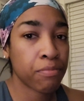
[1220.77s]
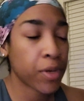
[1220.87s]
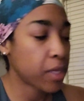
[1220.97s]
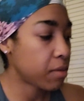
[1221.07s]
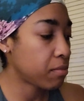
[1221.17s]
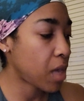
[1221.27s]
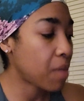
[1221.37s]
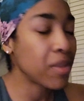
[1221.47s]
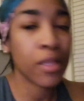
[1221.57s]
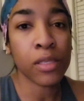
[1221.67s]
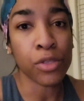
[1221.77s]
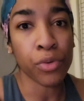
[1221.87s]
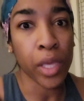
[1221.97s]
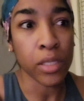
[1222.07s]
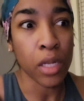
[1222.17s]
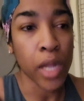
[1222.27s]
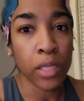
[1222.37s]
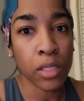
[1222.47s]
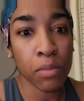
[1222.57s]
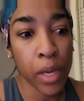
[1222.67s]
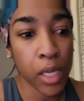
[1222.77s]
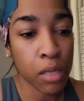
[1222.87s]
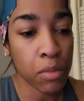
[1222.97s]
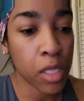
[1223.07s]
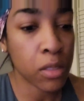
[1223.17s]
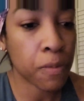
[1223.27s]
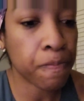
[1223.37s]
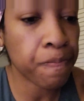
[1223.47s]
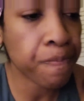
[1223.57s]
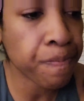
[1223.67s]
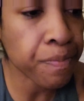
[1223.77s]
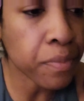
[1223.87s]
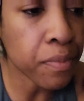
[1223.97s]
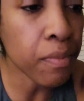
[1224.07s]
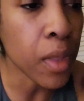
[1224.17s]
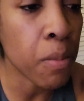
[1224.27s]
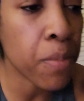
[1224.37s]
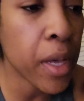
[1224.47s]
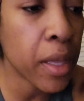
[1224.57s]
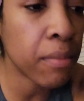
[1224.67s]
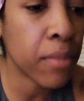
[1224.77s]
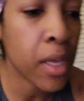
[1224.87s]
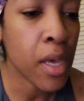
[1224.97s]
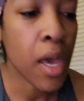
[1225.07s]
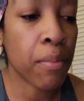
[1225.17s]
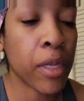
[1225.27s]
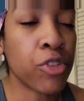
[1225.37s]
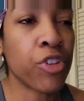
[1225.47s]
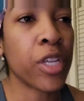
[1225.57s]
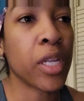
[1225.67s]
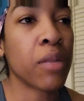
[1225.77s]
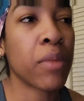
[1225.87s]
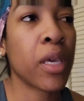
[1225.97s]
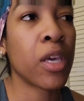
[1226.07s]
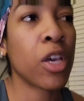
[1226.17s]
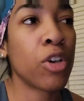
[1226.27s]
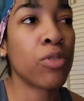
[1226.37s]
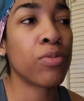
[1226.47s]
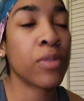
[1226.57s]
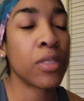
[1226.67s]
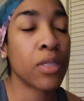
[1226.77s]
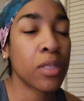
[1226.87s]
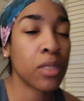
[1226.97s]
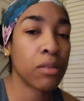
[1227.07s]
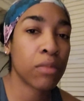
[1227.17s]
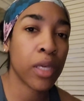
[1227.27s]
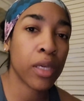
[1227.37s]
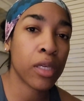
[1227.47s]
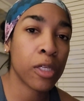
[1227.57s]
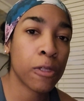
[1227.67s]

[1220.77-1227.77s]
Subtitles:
But, I mean, this is okay. It's not nasty by any means. But, I'm like drinking it. I'm like, oh, this isn't like